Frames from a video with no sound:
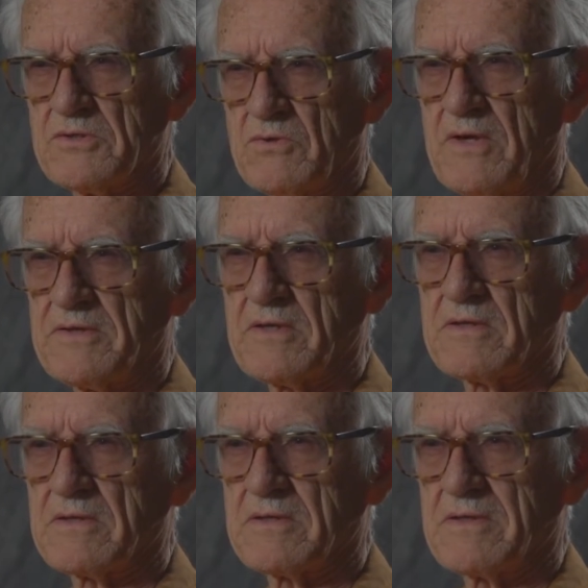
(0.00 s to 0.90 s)
So I think
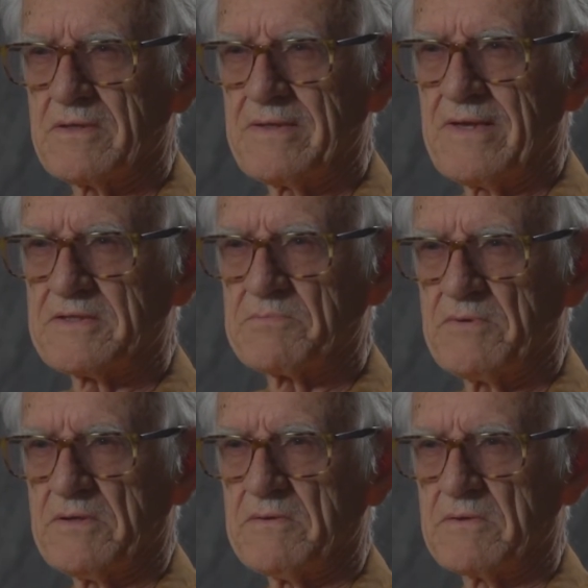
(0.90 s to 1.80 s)
that's
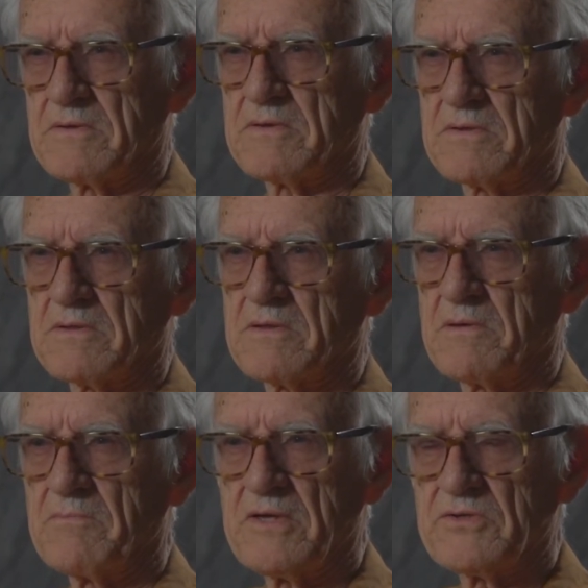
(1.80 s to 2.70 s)
been
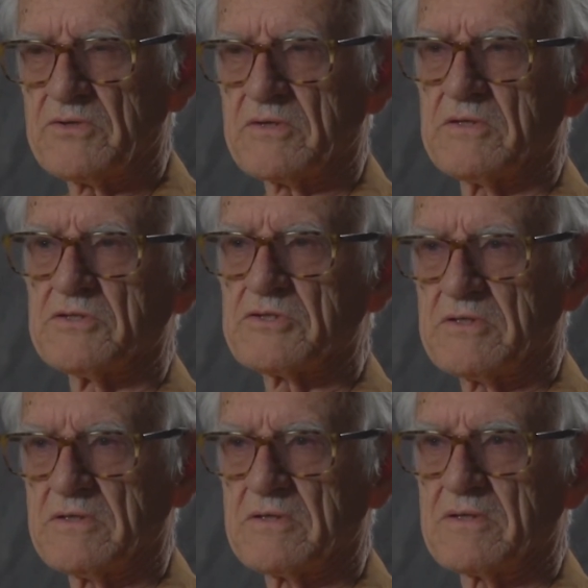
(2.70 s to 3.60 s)
a major
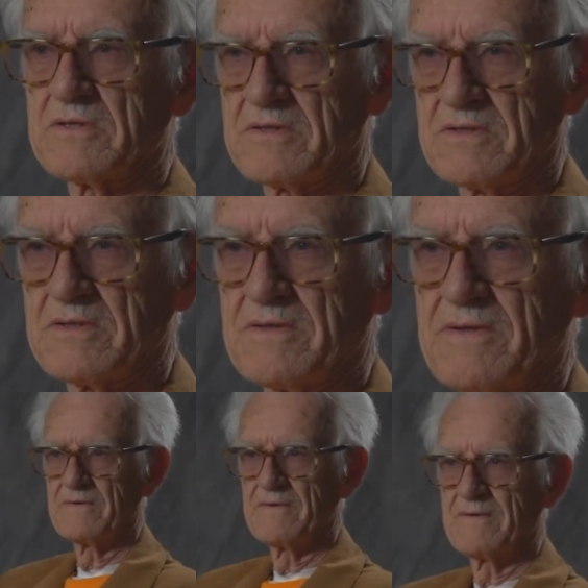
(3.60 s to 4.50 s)
concern
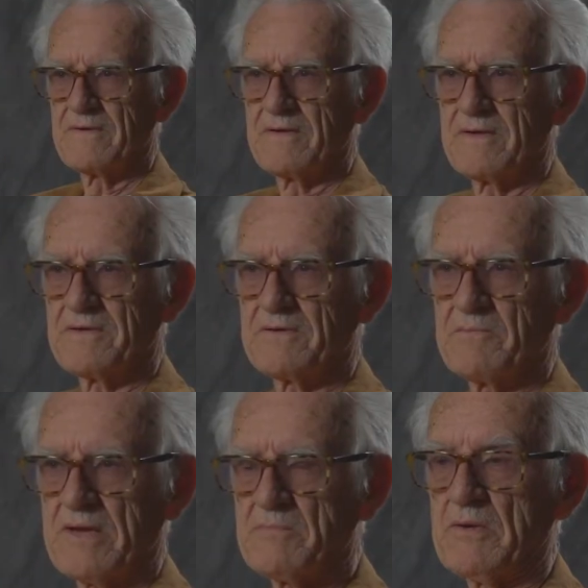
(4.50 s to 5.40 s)
to
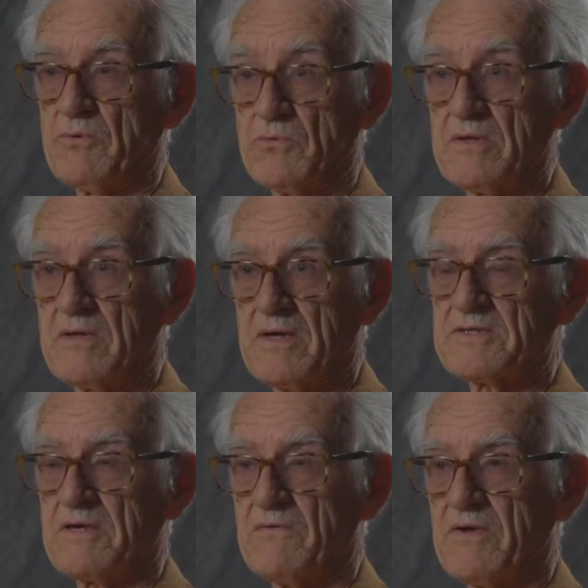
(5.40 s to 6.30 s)
make people
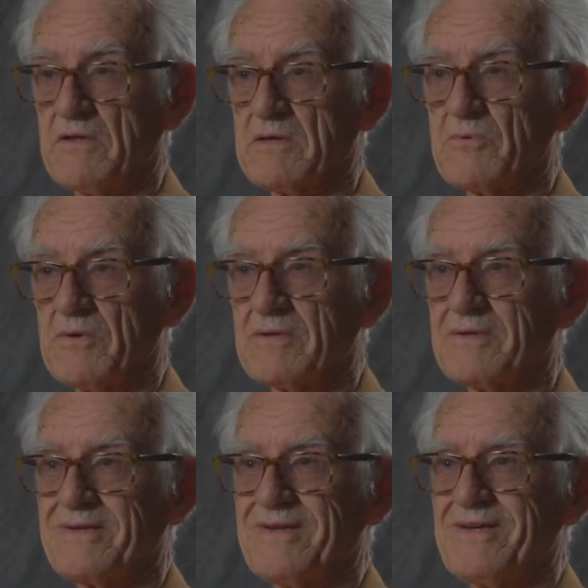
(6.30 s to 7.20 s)
realize how valuable
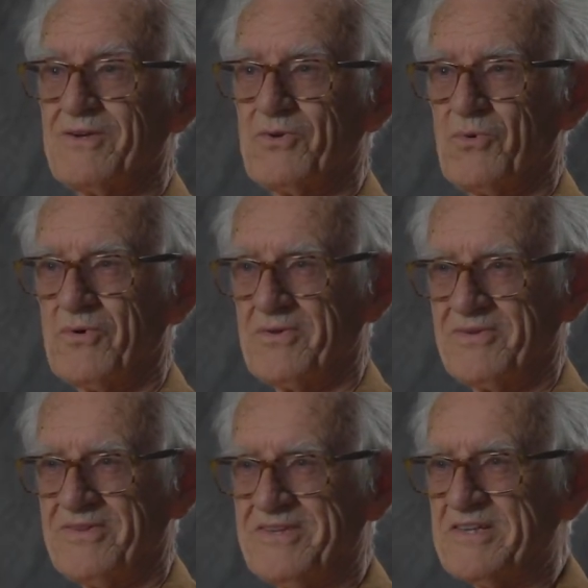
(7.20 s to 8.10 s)

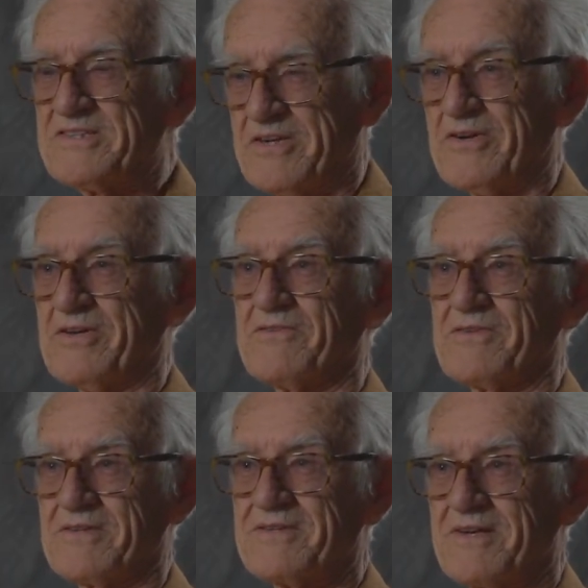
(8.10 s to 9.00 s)
this area of
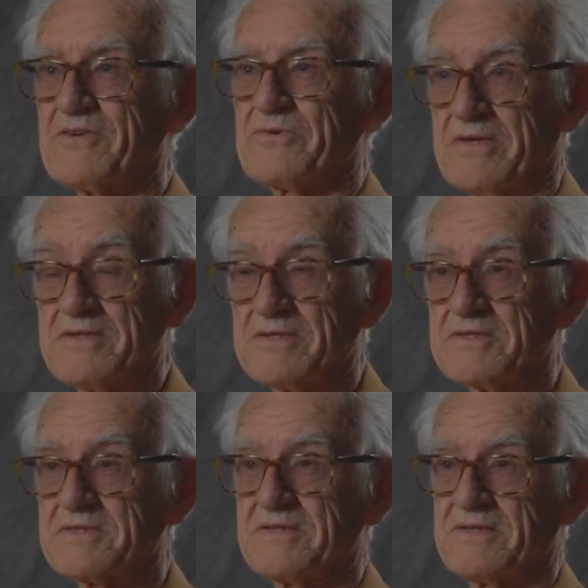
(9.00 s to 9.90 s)
the country
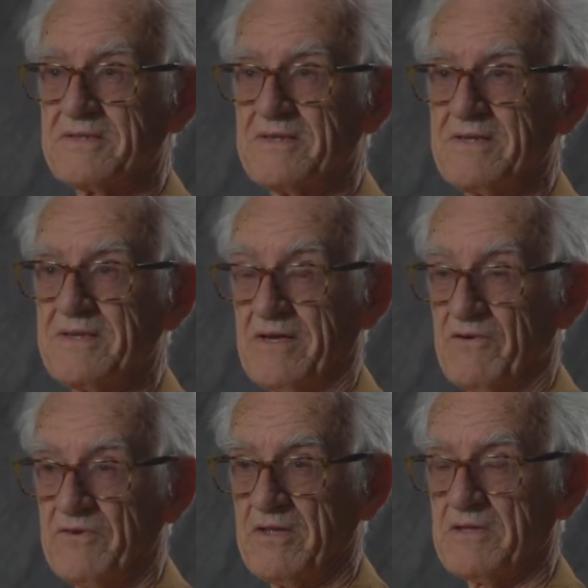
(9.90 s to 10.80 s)
is and how
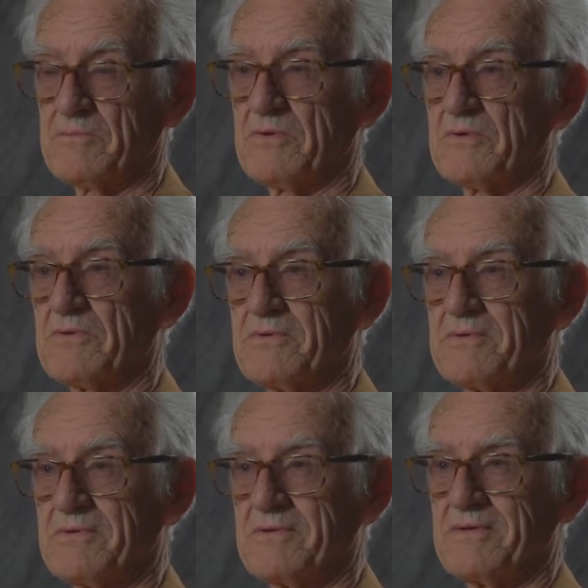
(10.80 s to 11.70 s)
valuable
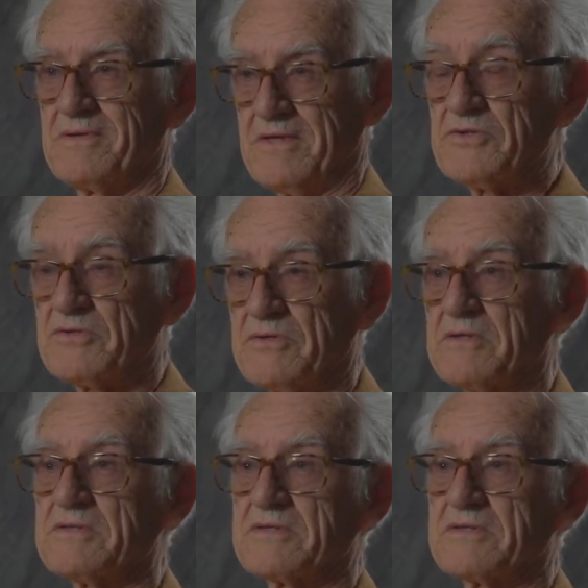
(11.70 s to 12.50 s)
nature is.